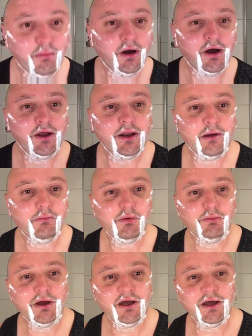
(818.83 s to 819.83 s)
But I'm a
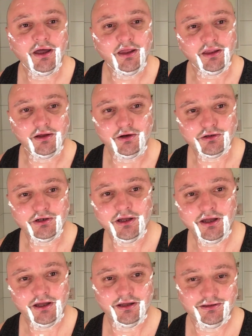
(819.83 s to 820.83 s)
man, aren't I?